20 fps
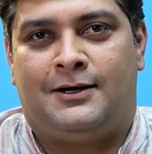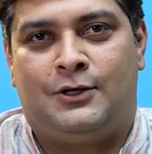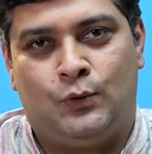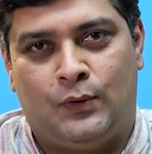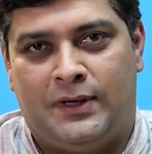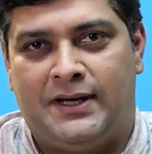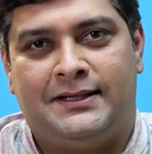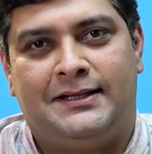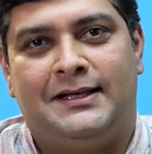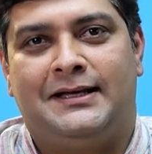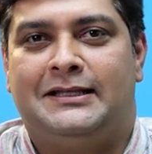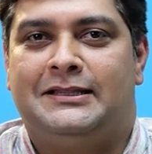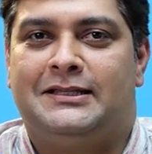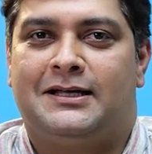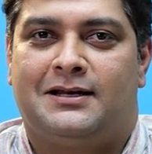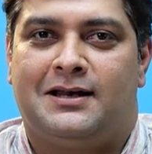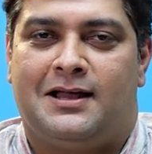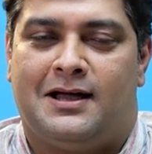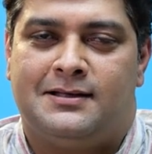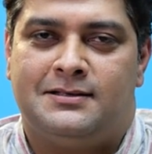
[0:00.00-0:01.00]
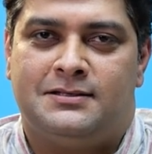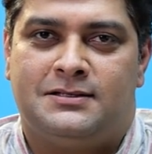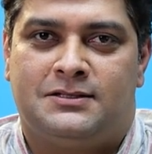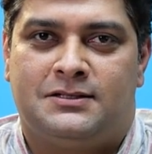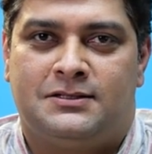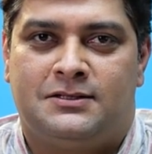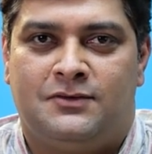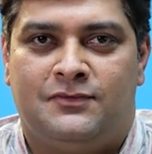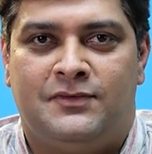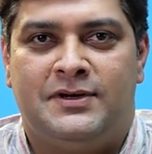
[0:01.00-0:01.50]
Together in the
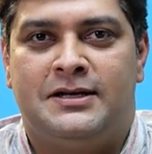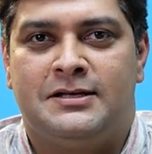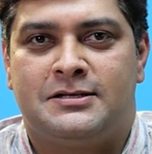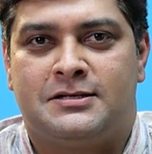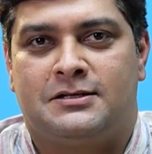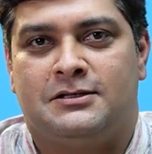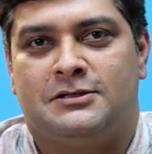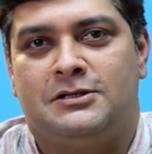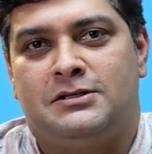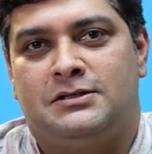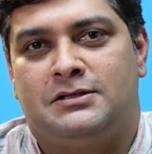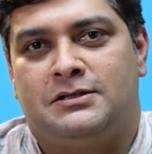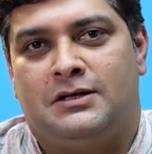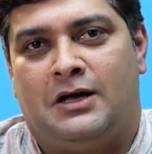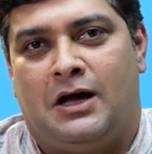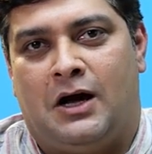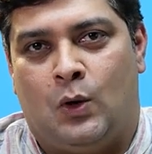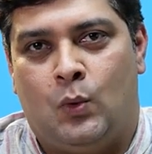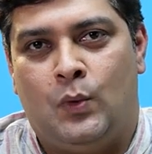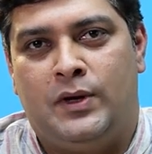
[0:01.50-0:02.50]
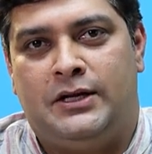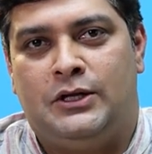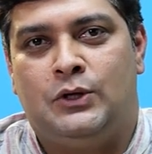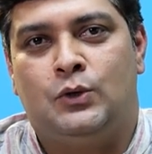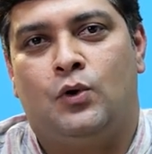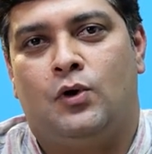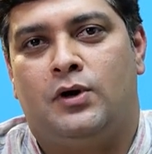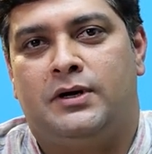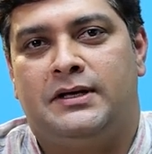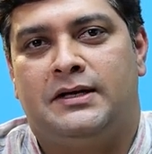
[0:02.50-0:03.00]
class, we discuss how a
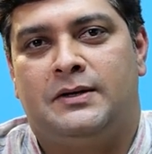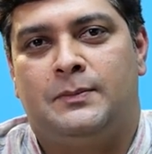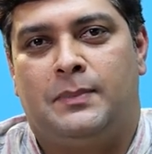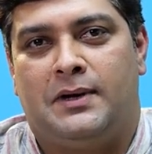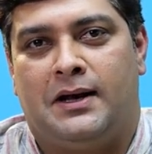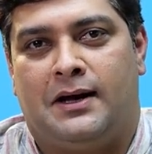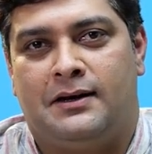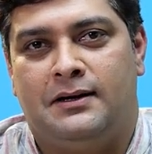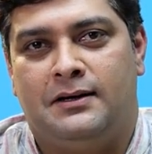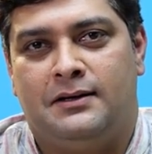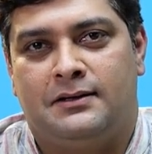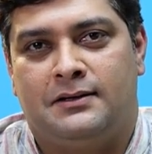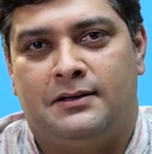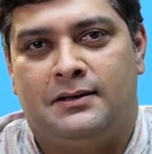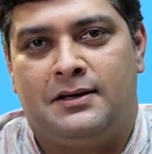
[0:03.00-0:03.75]
new onion plant